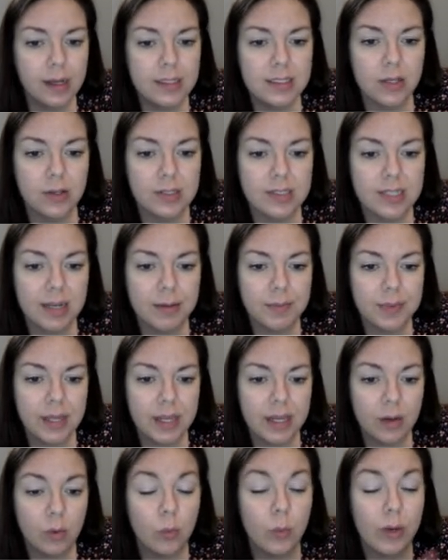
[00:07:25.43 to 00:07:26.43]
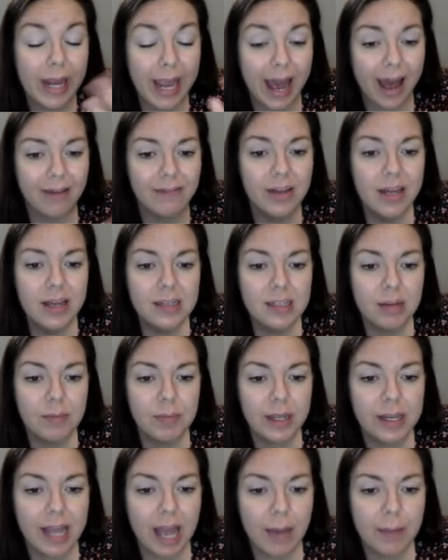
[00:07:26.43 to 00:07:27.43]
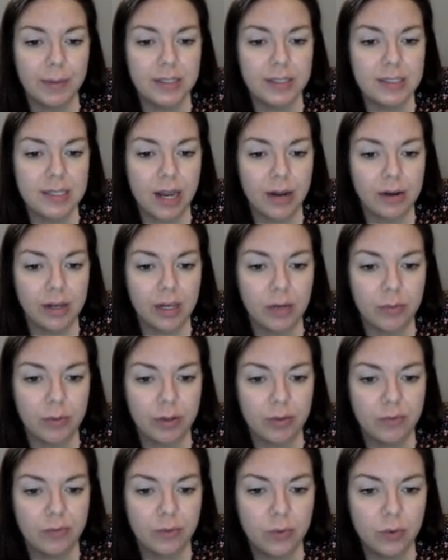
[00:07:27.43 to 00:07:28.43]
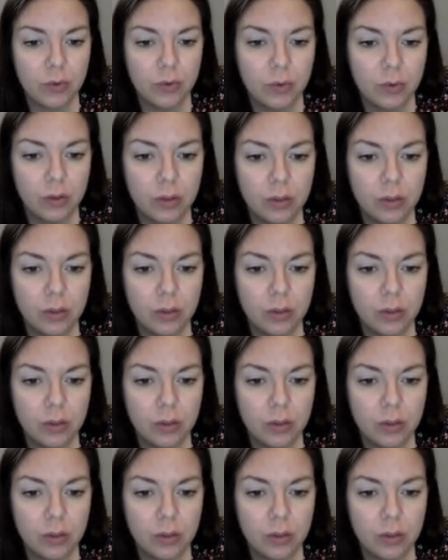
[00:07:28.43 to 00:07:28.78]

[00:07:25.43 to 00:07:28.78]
So same thing we have. Same thing happens down here with vous.